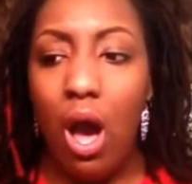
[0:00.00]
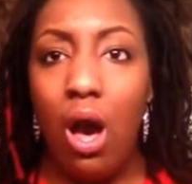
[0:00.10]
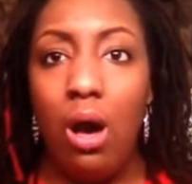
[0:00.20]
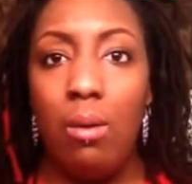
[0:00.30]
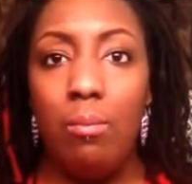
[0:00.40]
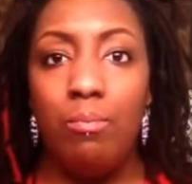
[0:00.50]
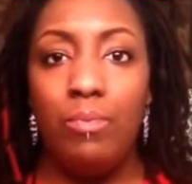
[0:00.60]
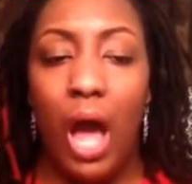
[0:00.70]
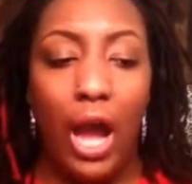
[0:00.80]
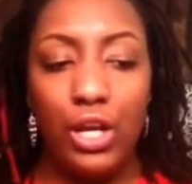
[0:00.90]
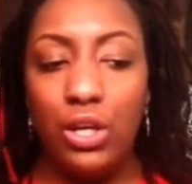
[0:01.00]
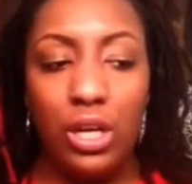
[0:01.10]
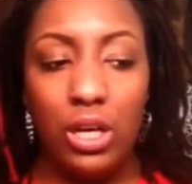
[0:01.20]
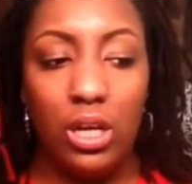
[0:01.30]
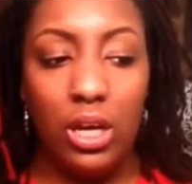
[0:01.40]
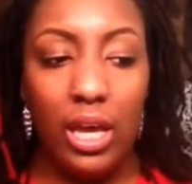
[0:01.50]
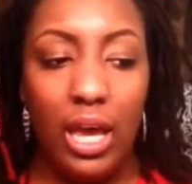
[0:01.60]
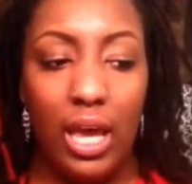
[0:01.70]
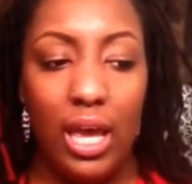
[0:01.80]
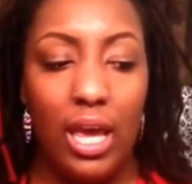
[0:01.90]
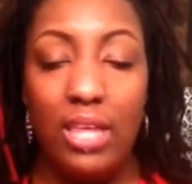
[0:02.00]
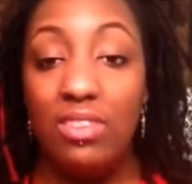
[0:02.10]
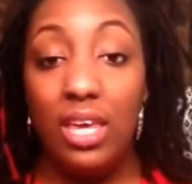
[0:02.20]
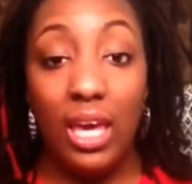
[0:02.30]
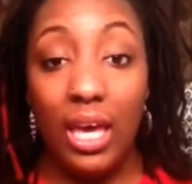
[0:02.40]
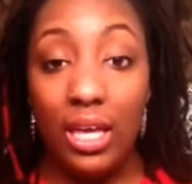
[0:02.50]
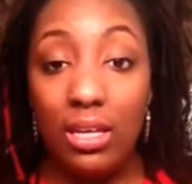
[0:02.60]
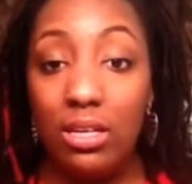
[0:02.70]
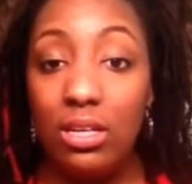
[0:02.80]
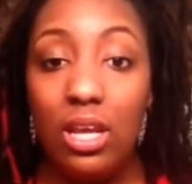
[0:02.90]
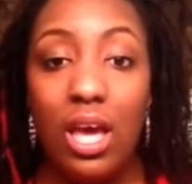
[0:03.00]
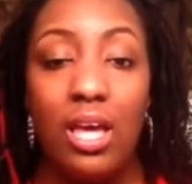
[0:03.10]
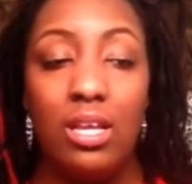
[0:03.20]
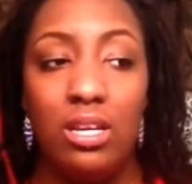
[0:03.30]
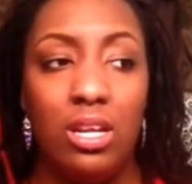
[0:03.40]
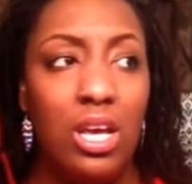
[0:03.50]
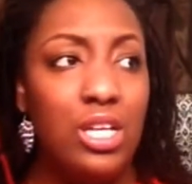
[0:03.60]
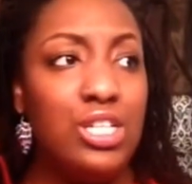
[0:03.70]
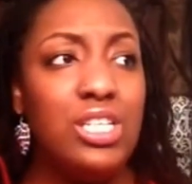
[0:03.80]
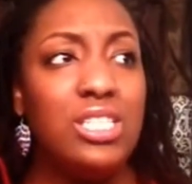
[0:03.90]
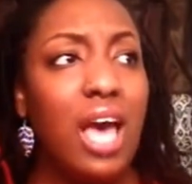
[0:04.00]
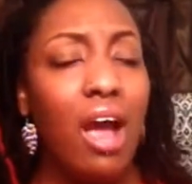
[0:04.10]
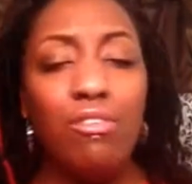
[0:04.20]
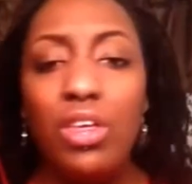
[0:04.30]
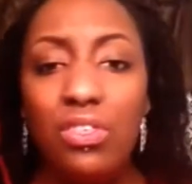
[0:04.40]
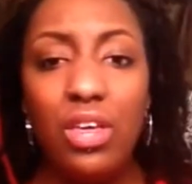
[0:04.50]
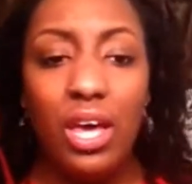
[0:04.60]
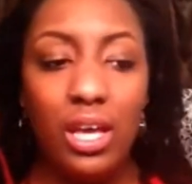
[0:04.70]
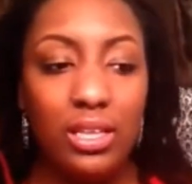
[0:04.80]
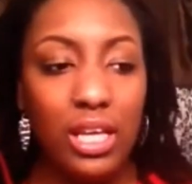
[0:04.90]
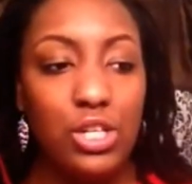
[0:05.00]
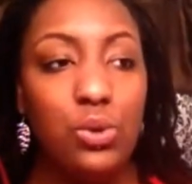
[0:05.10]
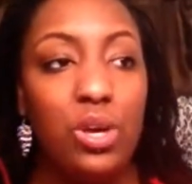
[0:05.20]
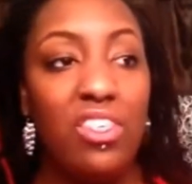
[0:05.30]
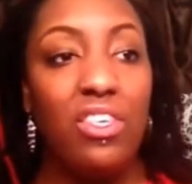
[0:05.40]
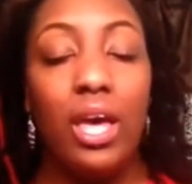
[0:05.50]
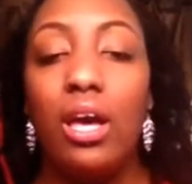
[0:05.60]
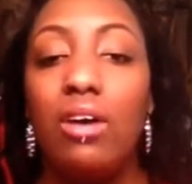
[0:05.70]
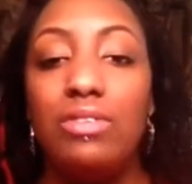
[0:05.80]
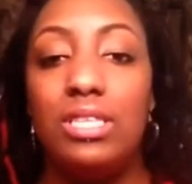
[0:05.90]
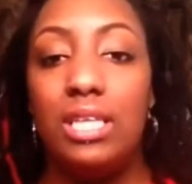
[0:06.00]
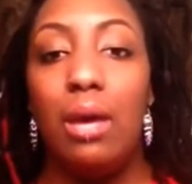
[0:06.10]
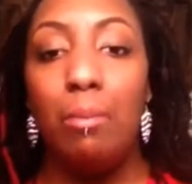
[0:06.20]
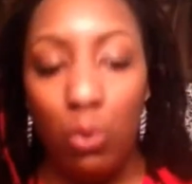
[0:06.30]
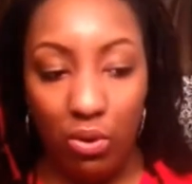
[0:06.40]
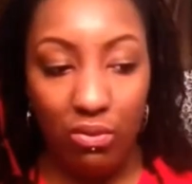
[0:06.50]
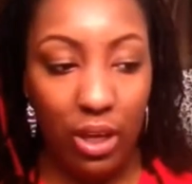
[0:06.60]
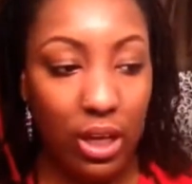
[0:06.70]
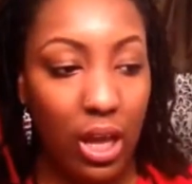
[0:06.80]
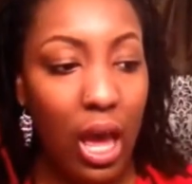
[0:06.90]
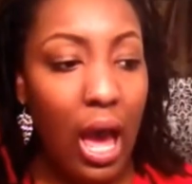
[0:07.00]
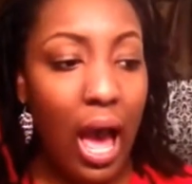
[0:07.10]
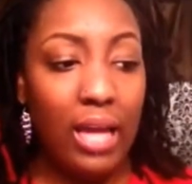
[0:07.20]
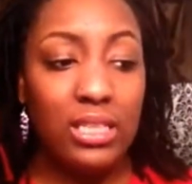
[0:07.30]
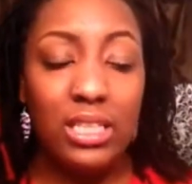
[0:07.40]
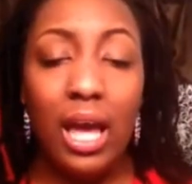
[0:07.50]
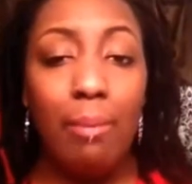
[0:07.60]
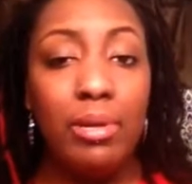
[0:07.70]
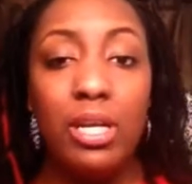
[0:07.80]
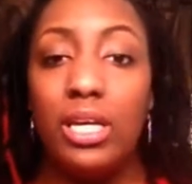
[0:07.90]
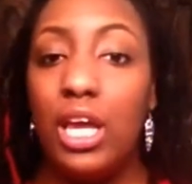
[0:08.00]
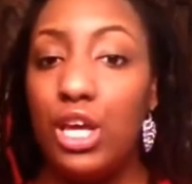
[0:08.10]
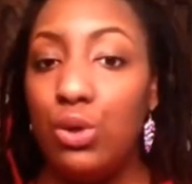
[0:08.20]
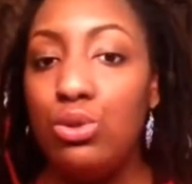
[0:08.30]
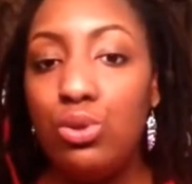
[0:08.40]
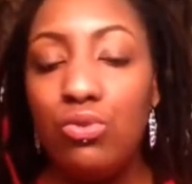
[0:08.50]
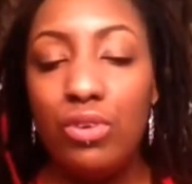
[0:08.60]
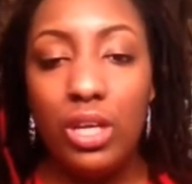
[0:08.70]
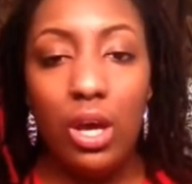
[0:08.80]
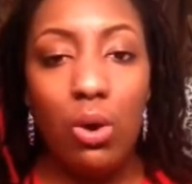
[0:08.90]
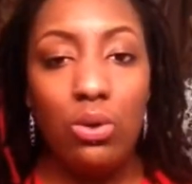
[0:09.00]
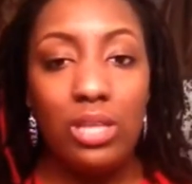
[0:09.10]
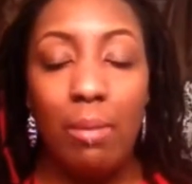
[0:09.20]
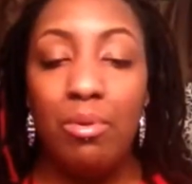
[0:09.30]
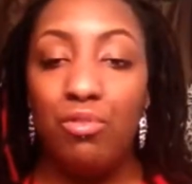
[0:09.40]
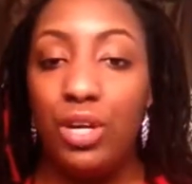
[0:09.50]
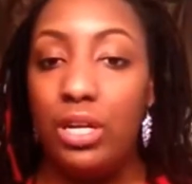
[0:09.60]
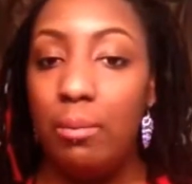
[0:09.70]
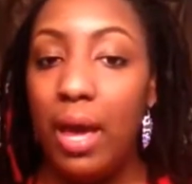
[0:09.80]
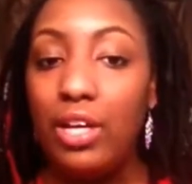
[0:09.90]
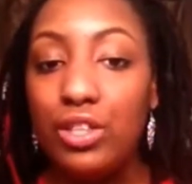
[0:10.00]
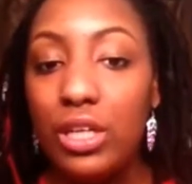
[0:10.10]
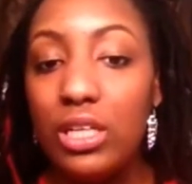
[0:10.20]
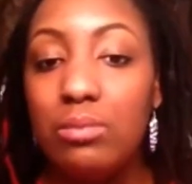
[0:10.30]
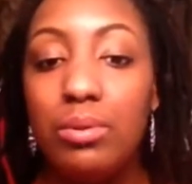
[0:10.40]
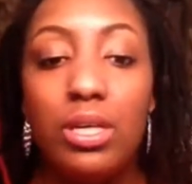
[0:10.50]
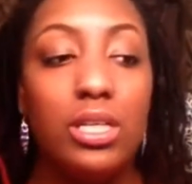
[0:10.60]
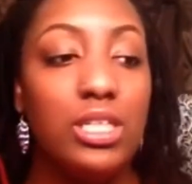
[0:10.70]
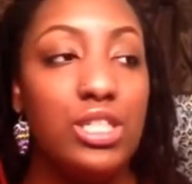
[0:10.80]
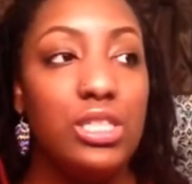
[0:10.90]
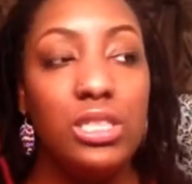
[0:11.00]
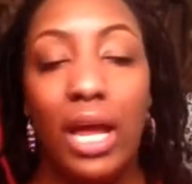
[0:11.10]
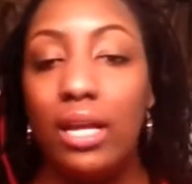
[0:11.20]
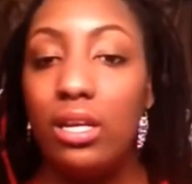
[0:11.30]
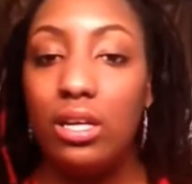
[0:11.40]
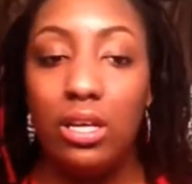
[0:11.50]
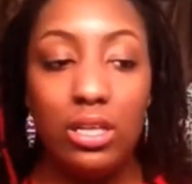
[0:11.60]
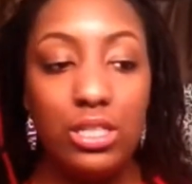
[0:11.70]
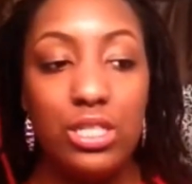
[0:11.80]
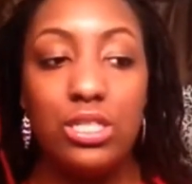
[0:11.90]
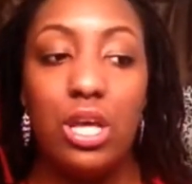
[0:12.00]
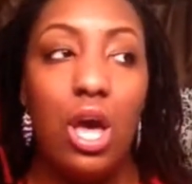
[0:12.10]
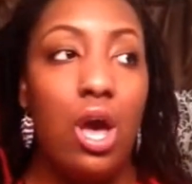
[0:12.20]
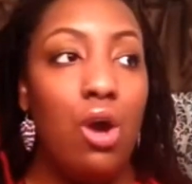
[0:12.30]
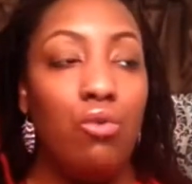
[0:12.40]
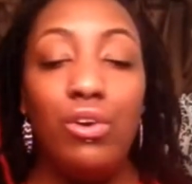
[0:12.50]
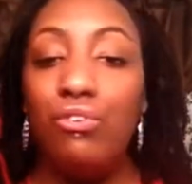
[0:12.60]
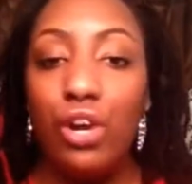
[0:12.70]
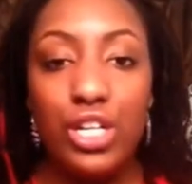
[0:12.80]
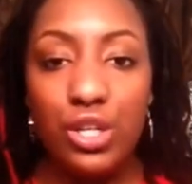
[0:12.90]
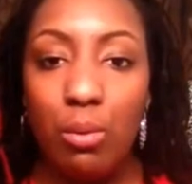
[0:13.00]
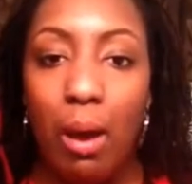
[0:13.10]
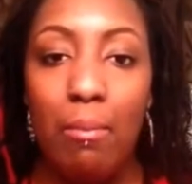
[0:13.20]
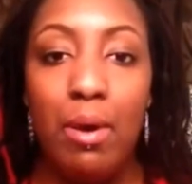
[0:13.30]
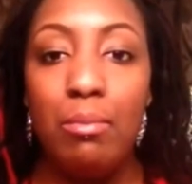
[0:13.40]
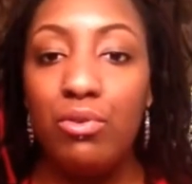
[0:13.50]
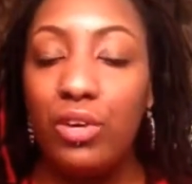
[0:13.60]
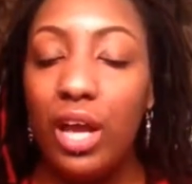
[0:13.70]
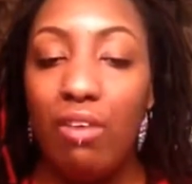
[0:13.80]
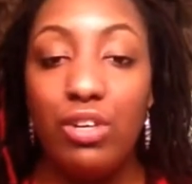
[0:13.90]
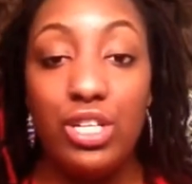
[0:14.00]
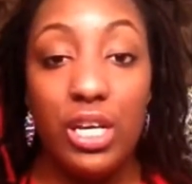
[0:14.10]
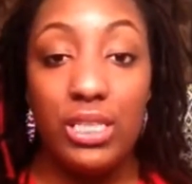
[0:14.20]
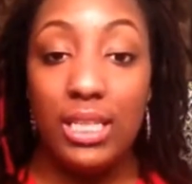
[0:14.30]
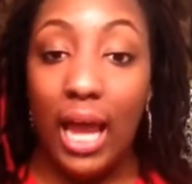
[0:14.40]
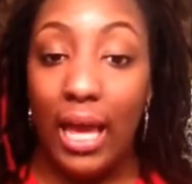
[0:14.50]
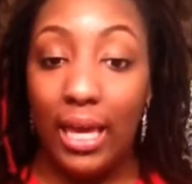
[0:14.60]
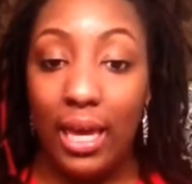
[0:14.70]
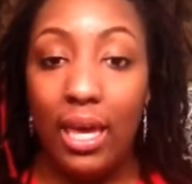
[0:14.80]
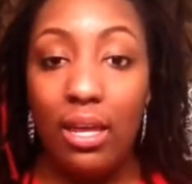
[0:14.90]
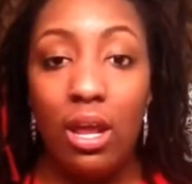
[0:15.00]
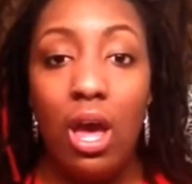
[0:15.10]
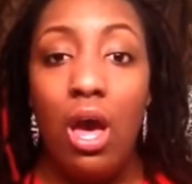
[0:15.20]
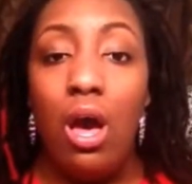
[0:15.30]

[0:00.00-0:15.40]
Um, how you gonna look in the end and just everything that you can think of to stay motivated. Honestly, I've been looking at YouTube videos, I've been reading the Master Cleanse book and just like just refreshing on my memory every chance that I get.